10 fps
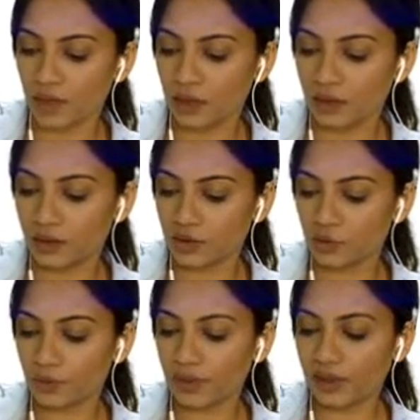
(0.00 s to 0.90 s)
The
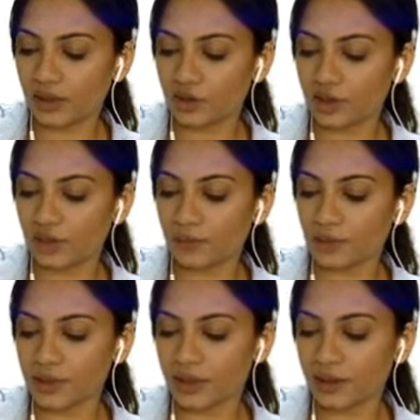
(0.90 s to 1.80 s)
superior chambers
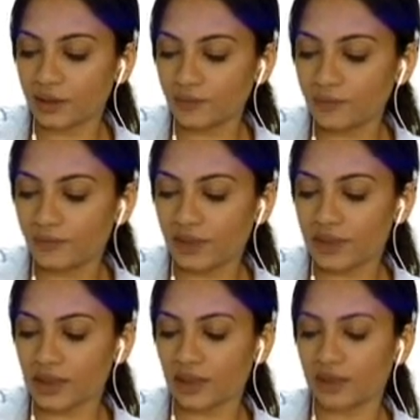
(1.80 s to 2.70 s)
here, these
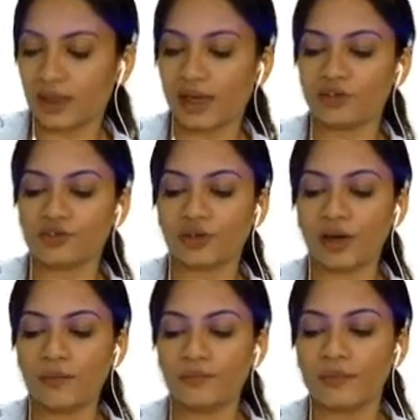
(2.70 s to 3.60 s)
are the atria,
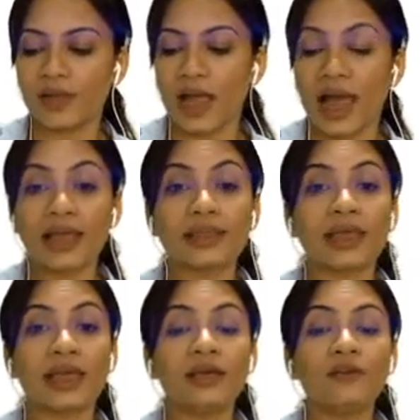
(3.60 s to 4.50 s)
and
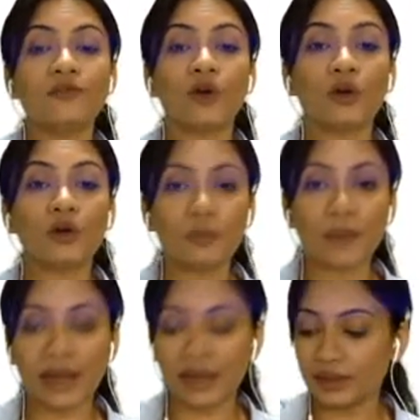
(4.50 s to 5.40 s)
then followed
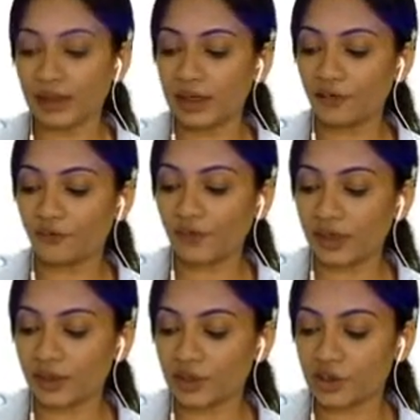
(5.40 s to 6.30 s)
by the
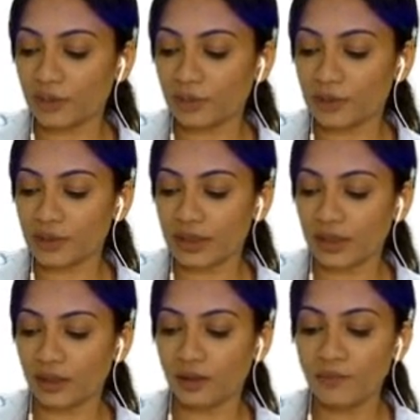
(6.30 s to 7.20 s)
inferior chambers
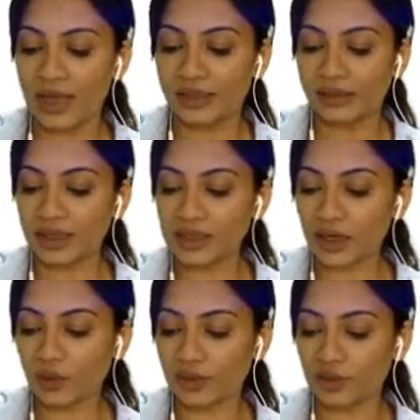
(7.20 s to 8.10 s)
here, these are
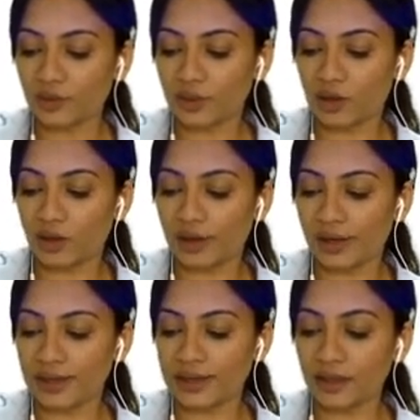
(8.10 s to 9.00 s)
going to be called
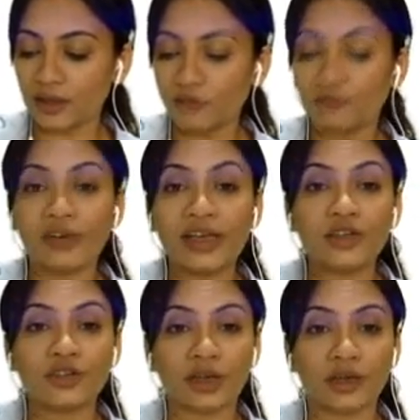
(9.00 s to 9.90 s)
as the
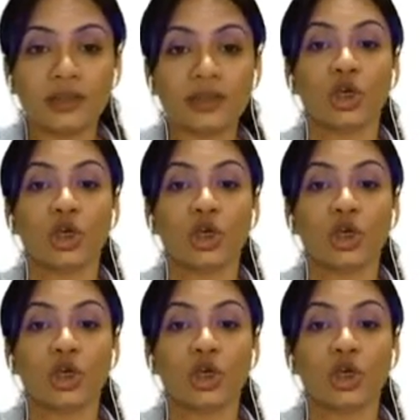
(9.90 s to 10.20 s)
ventricles.